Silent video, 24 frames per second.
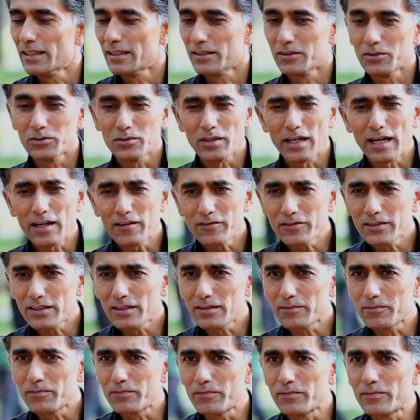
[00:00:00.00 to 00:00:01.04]
You have
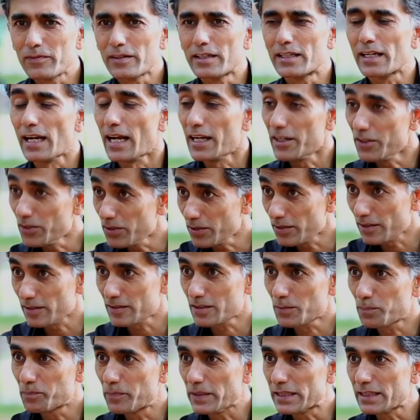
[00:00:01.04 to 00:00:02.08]
the grandeur of
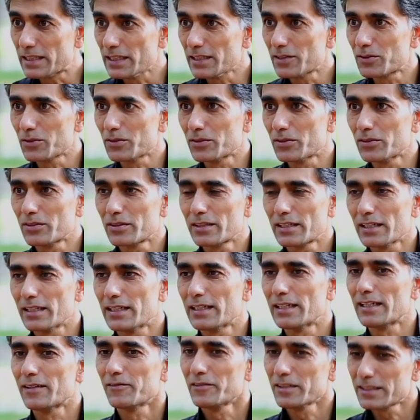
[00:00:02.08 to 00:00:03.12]
Spiti to look
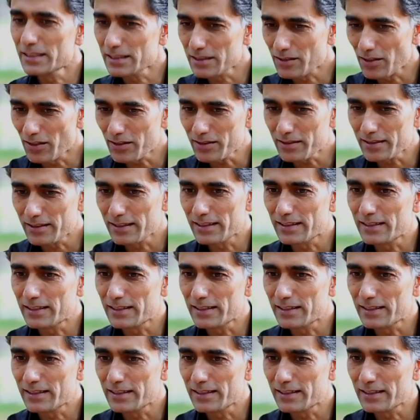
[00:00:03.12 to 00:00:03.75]
in, which is not,